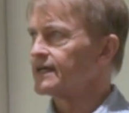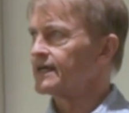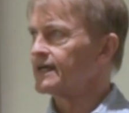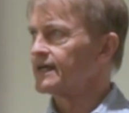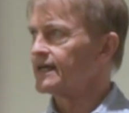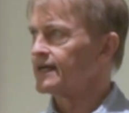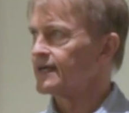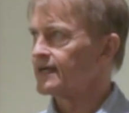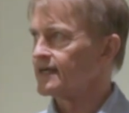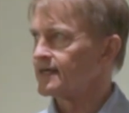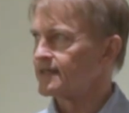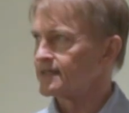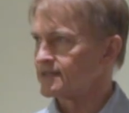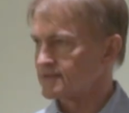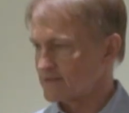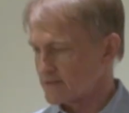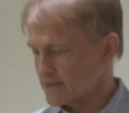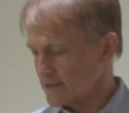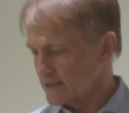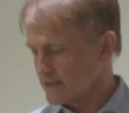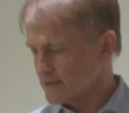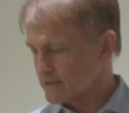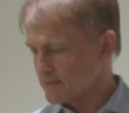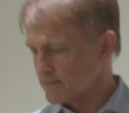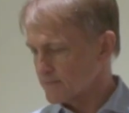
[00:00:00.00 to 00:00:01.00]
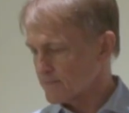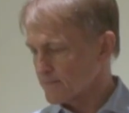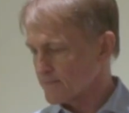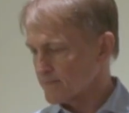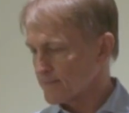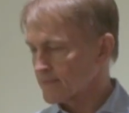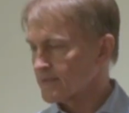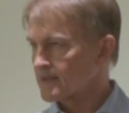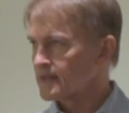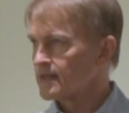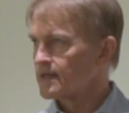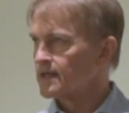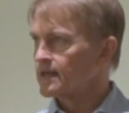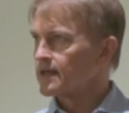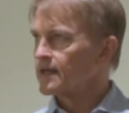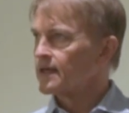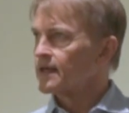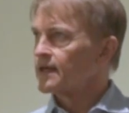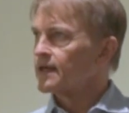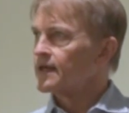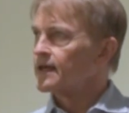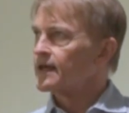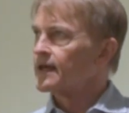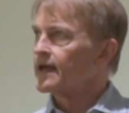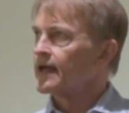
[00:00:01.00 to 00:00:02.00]
All right?
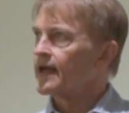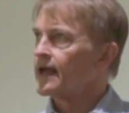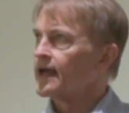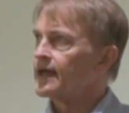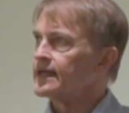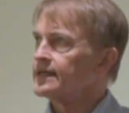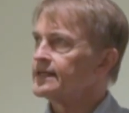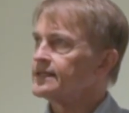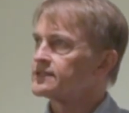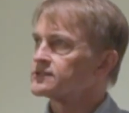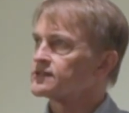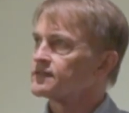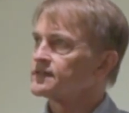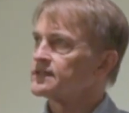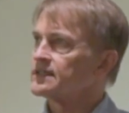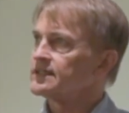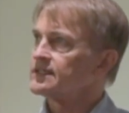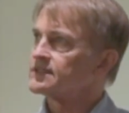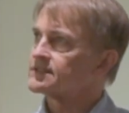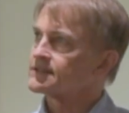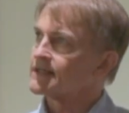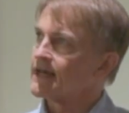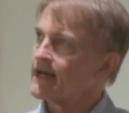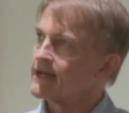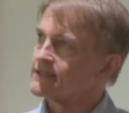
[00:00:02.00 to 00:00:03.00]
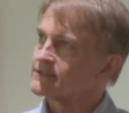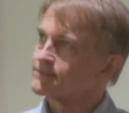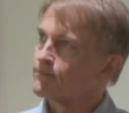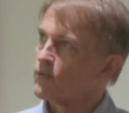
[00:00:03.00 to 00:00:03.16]
Each of these